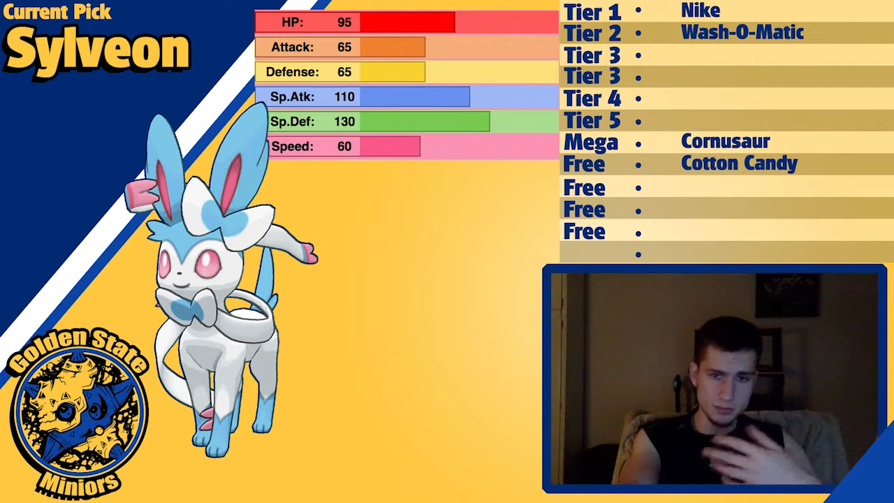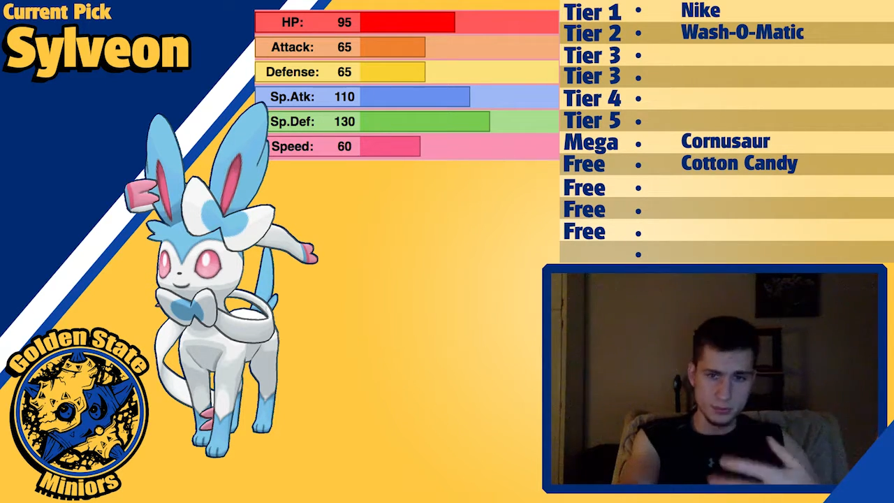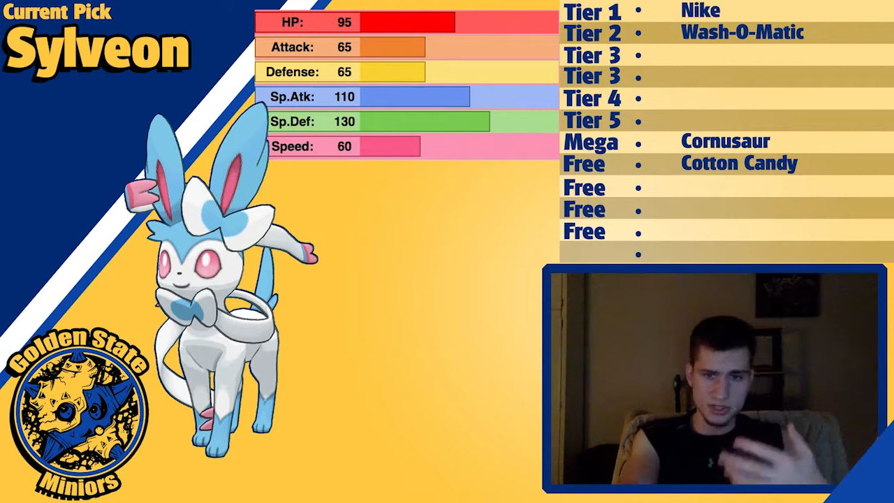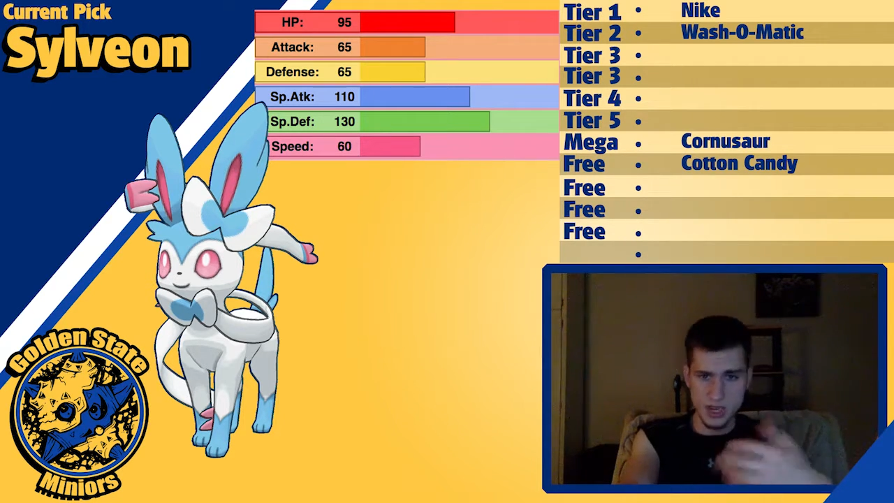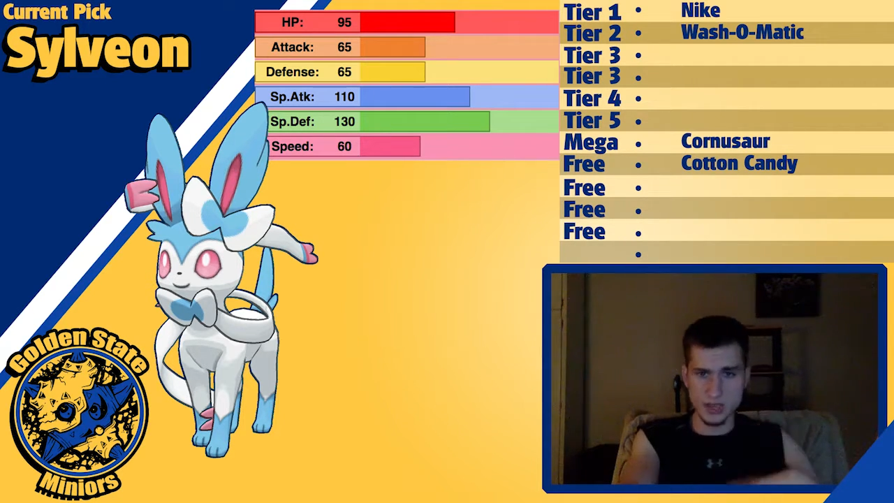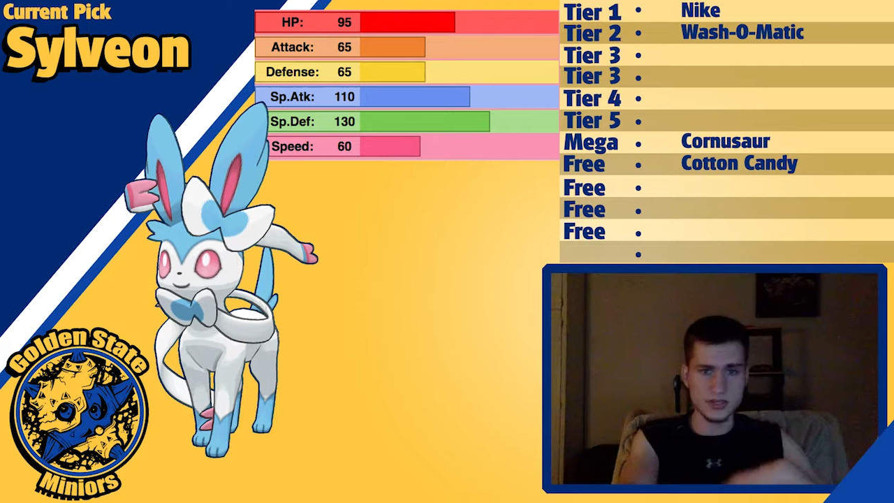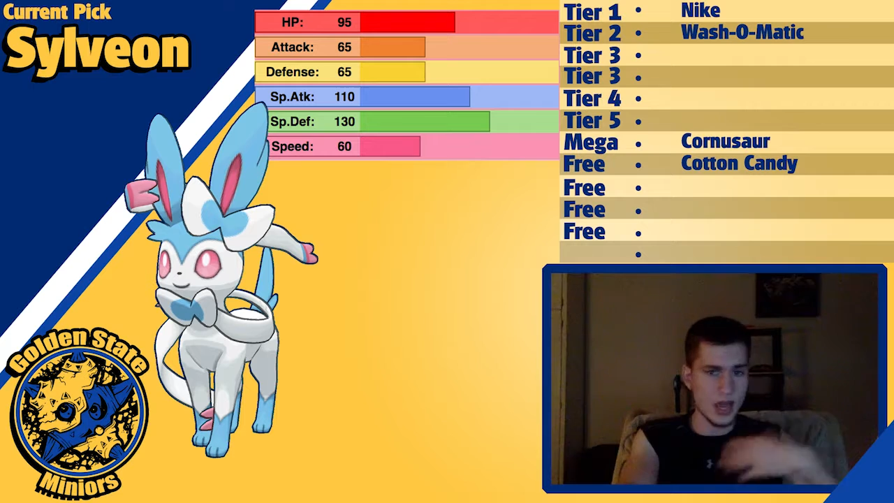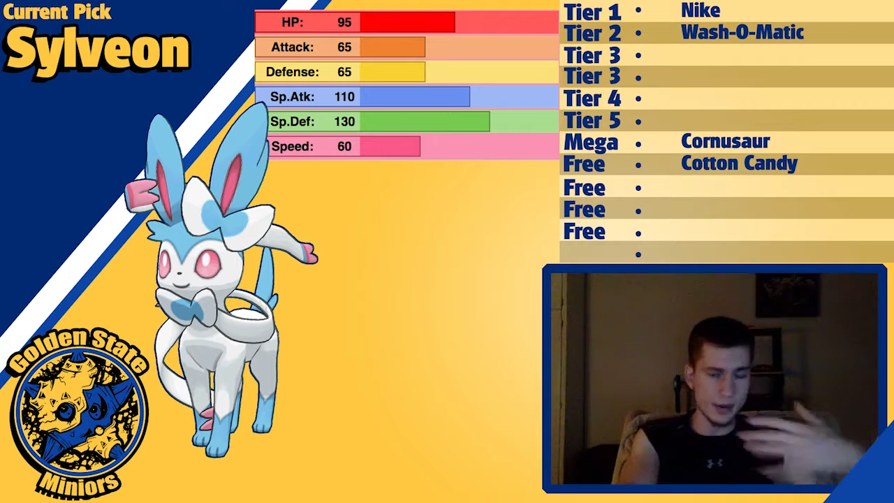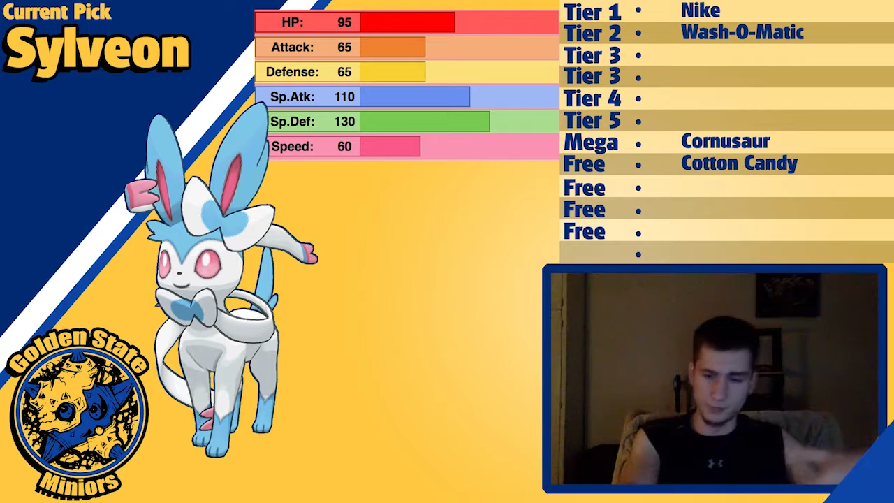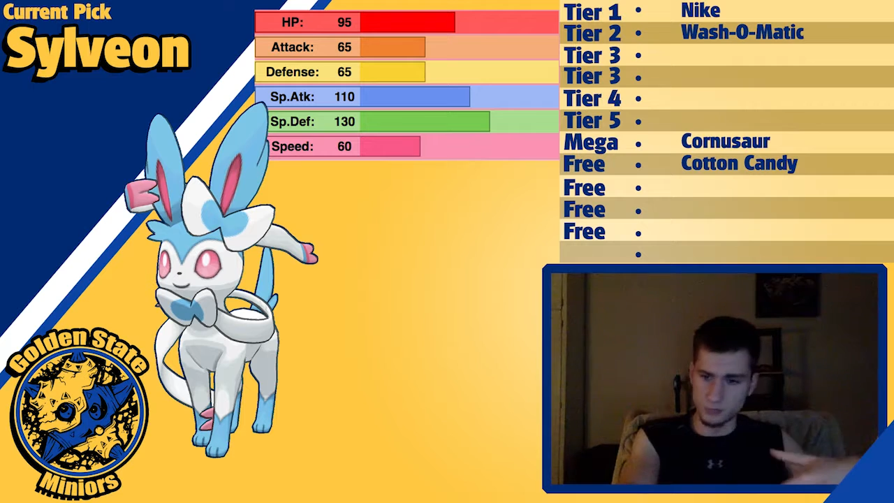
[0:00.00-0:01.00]
Protect,
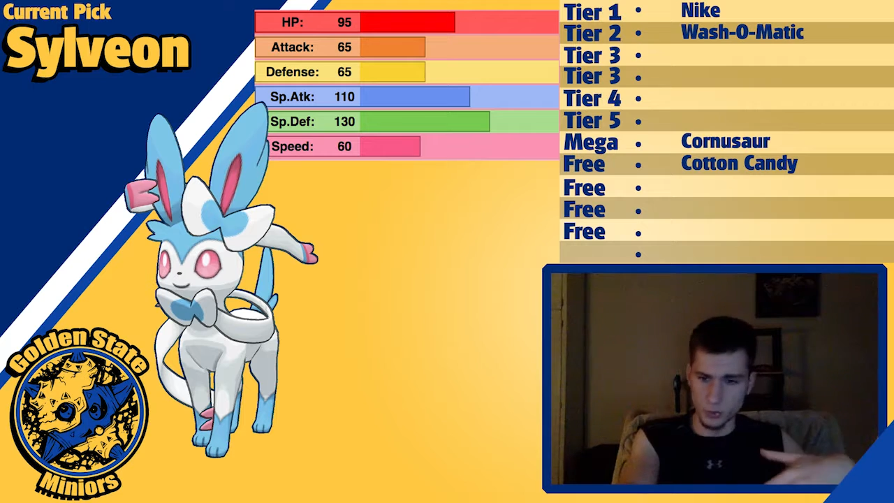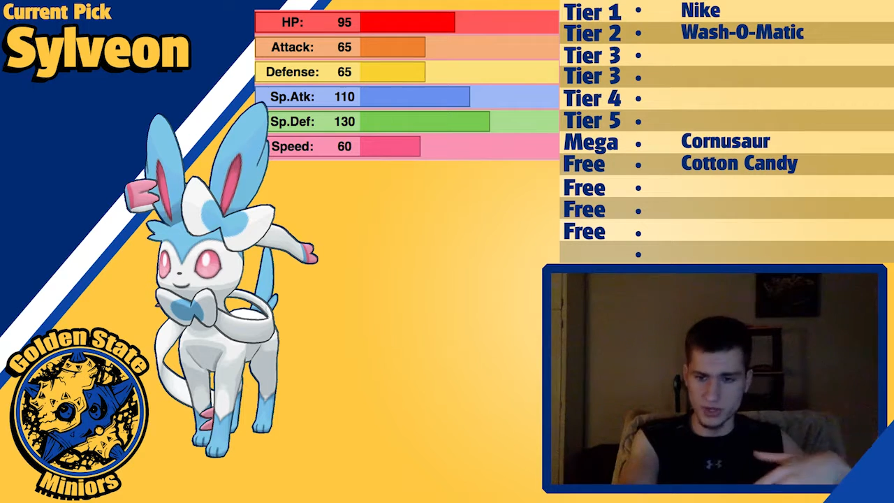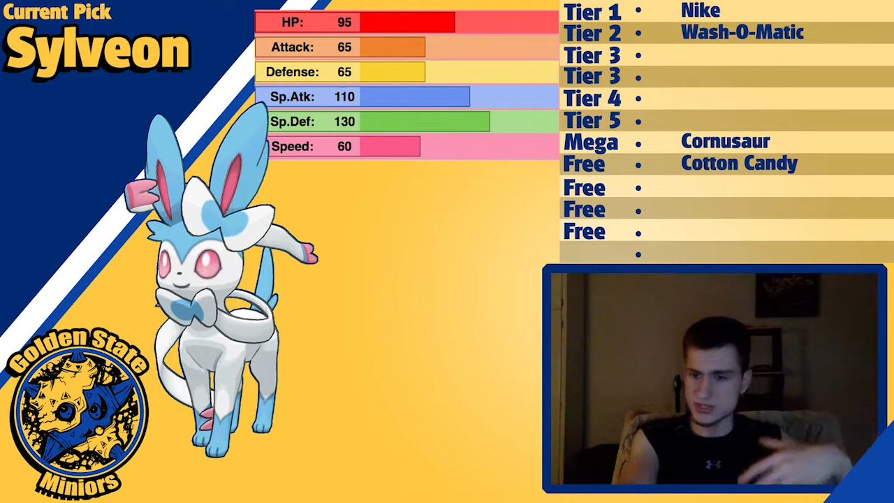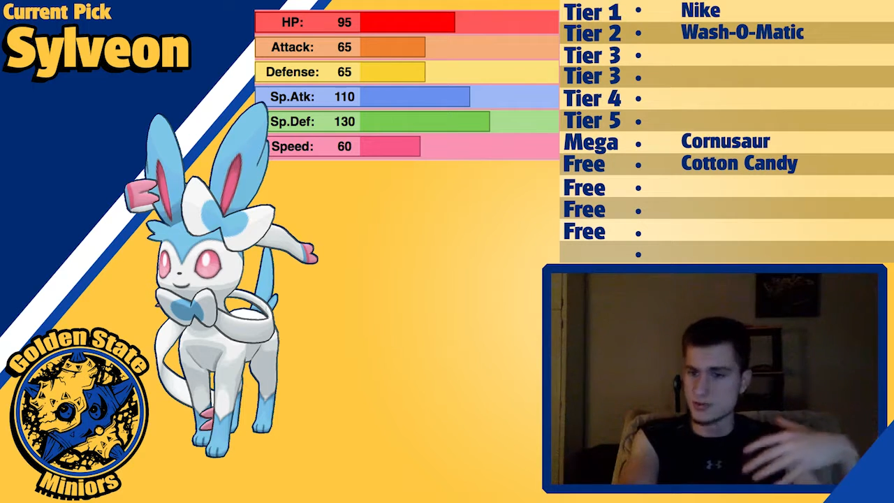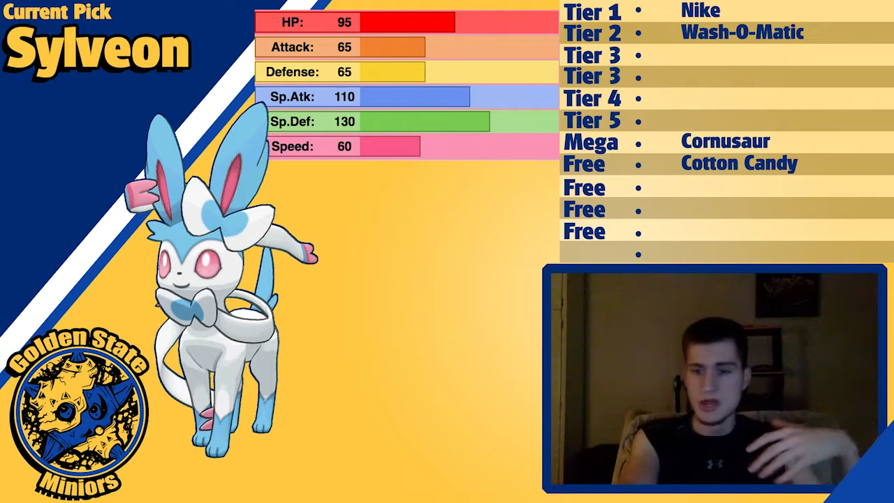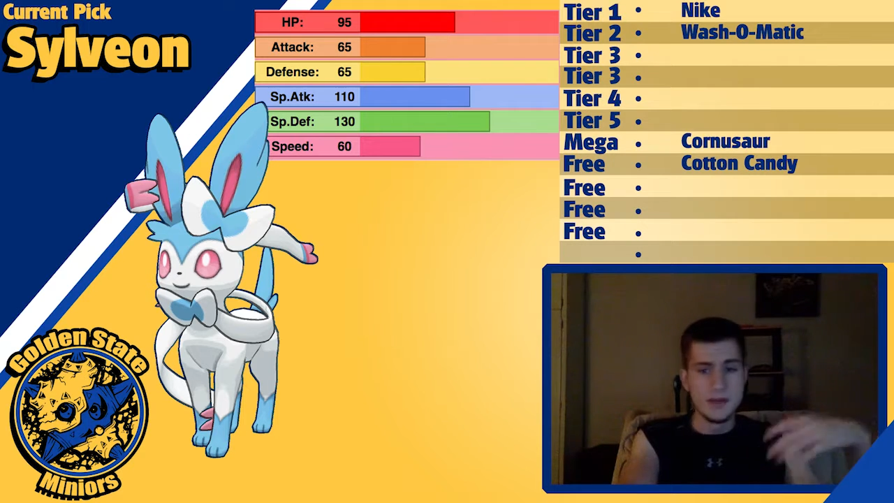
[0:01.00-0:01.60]
Hyper Voice,